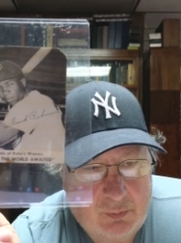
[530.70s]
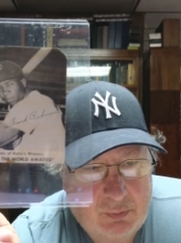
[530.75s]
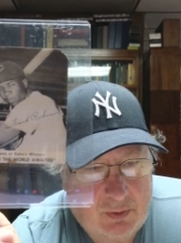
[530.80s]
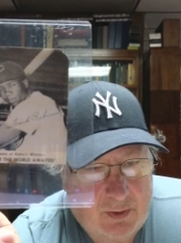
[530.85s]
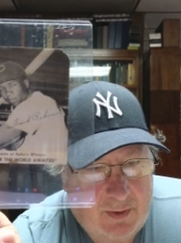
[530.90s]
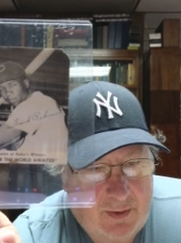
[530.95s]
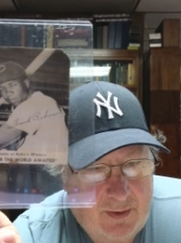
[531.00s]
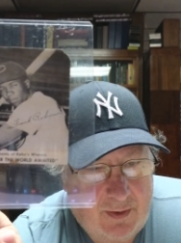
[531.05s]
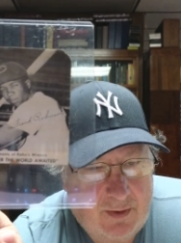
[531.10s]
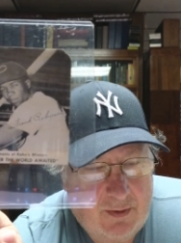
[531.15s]

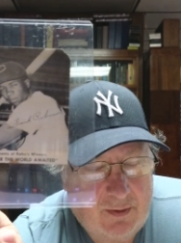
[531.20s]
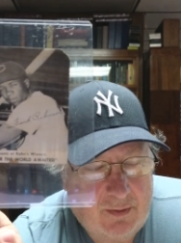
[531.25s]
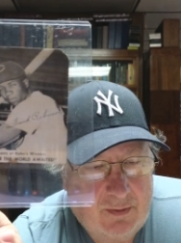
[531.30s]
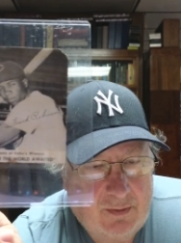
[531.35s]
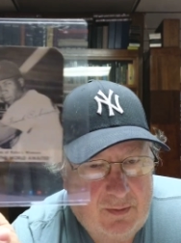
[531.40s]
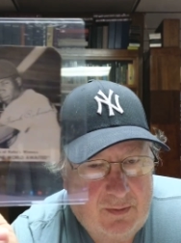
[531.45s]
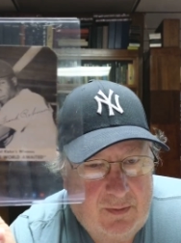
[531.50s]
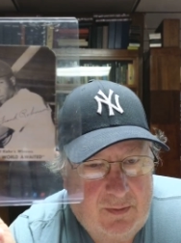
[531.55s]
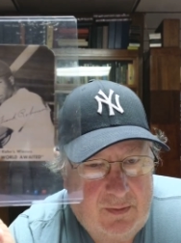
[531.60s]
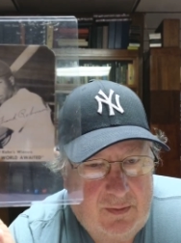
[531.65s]

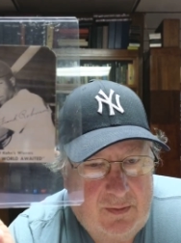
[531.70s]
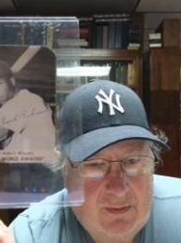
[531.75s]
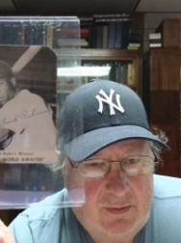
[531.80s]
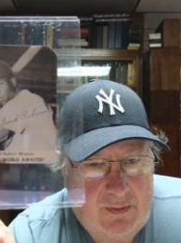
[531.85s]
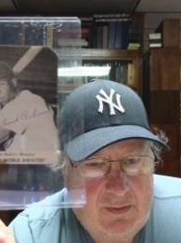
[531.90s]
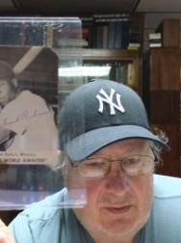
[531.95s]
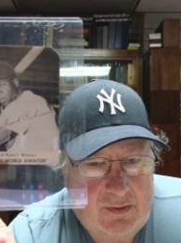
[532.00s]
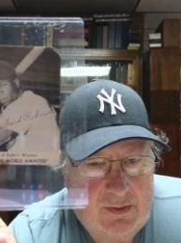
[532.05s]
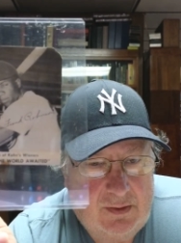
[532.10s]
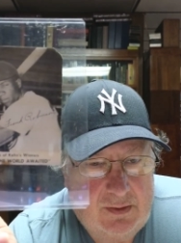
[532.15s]
ostensibly
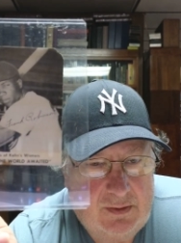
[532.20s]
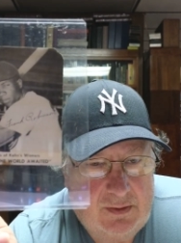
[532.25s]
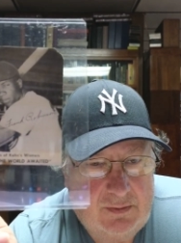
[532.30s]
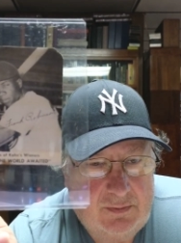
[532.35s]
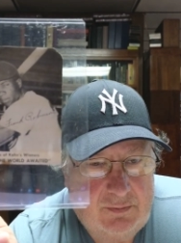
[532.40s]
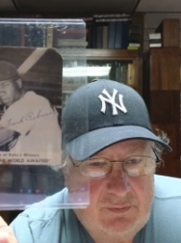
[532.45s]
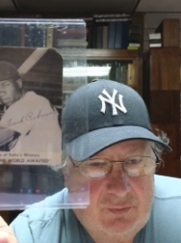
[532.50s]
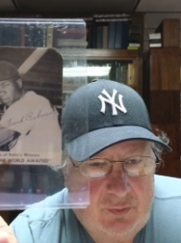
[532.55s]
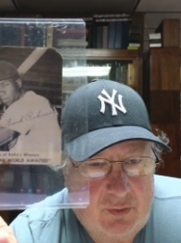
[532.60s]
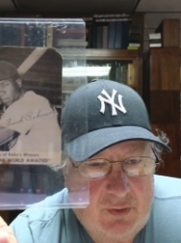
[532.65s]
because he
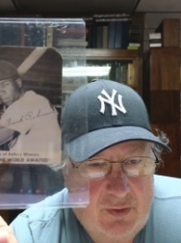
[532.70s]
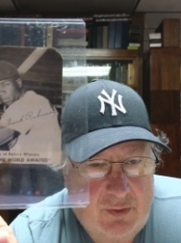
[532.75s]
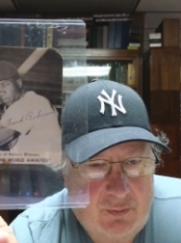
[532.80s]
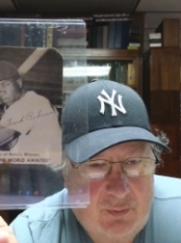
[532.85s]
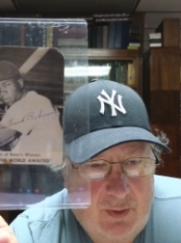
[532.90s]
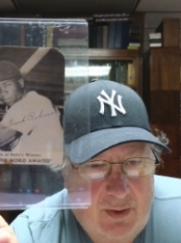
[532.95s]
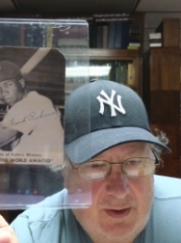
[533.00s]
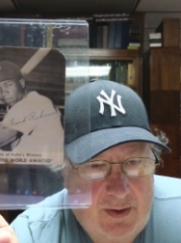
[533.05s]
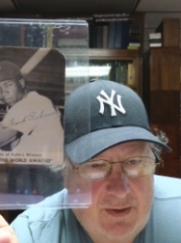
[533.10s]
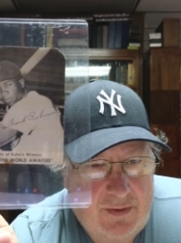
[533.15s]
was too
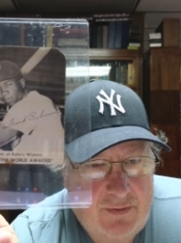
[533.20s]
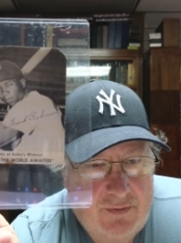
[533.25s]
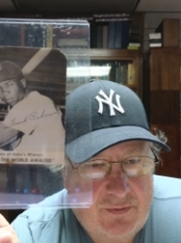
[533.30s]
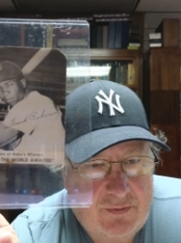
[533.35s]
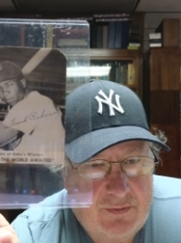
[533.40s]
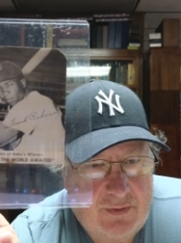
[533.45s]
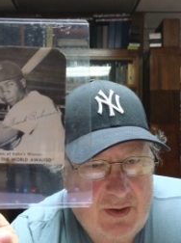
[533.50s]
old.